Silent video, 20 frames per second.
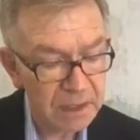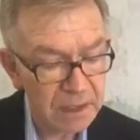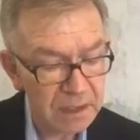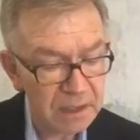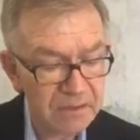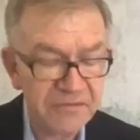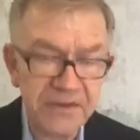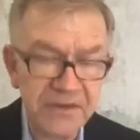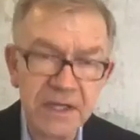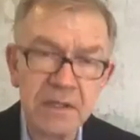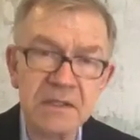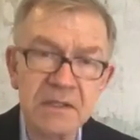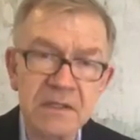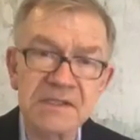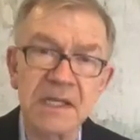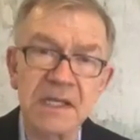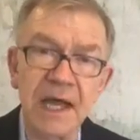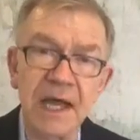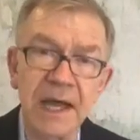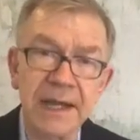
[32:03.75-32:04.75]
It feels
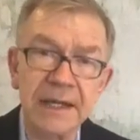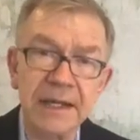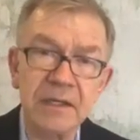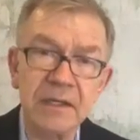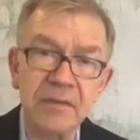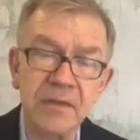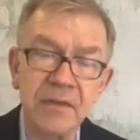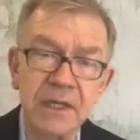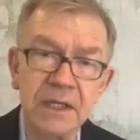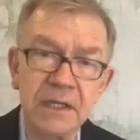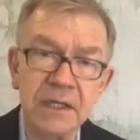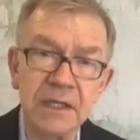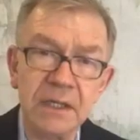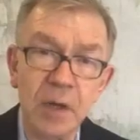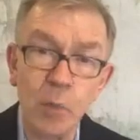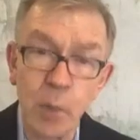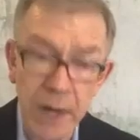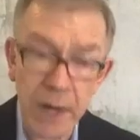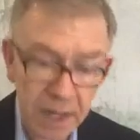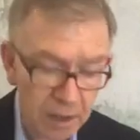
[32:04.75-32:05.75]
like the
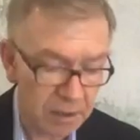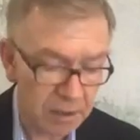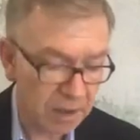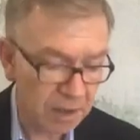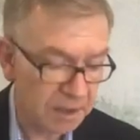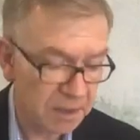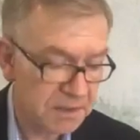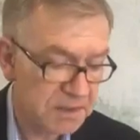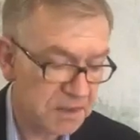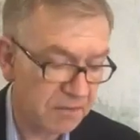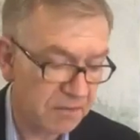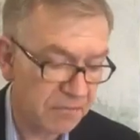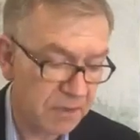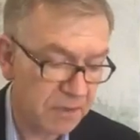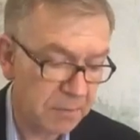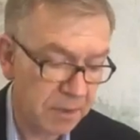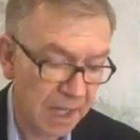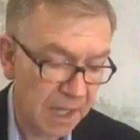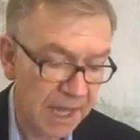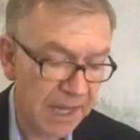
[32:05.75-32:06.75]
awareness of the
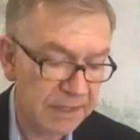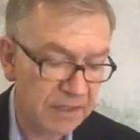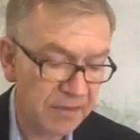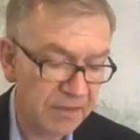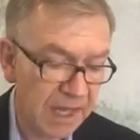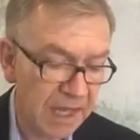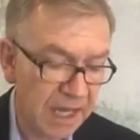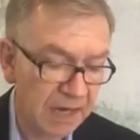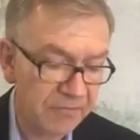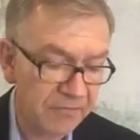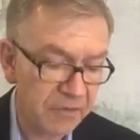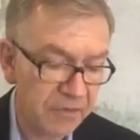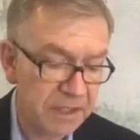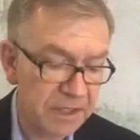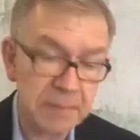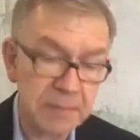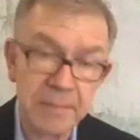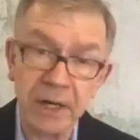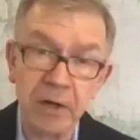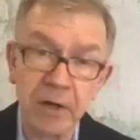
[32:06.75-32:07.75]
plight of the
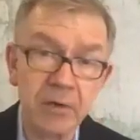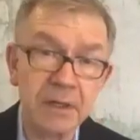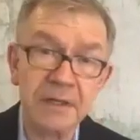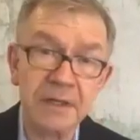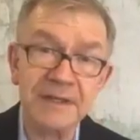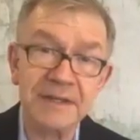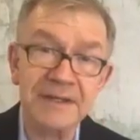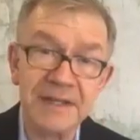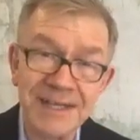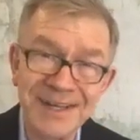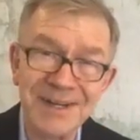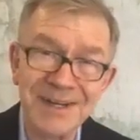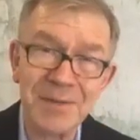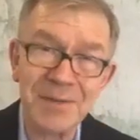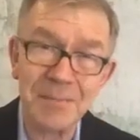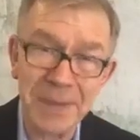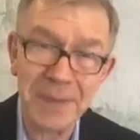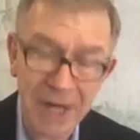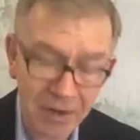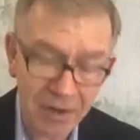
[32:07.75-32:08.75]
African American in
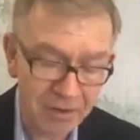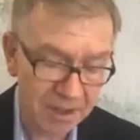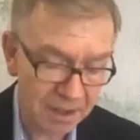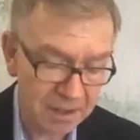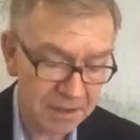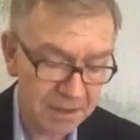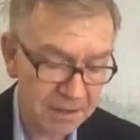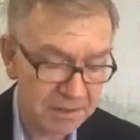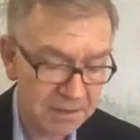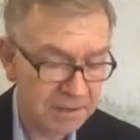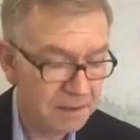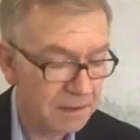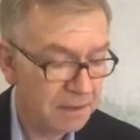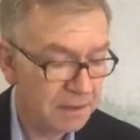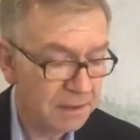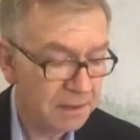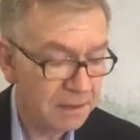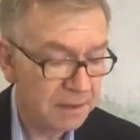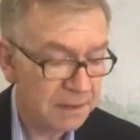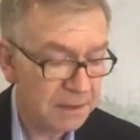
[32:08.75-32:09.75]
America
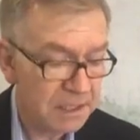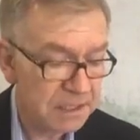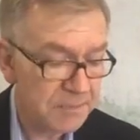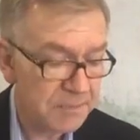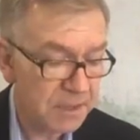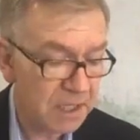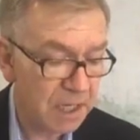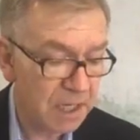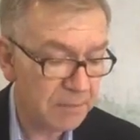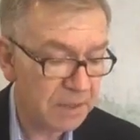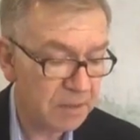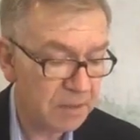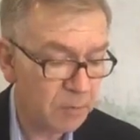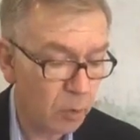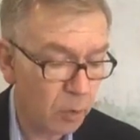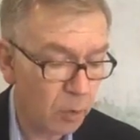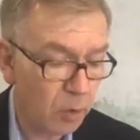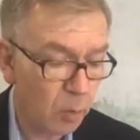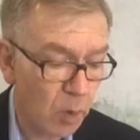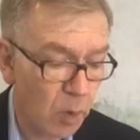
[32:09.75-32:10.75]
is becoming
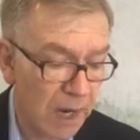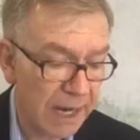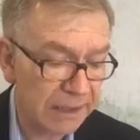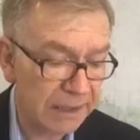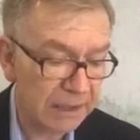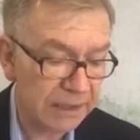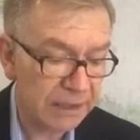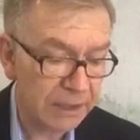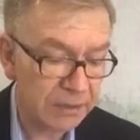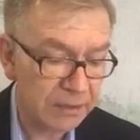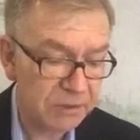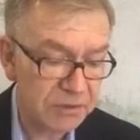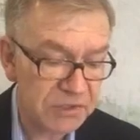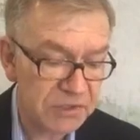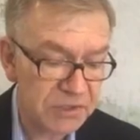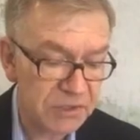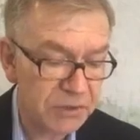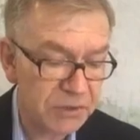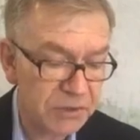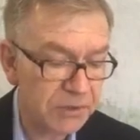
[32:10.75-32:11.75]
more widely
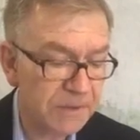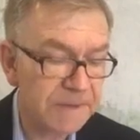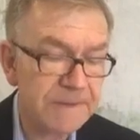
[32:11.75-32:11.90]
understood.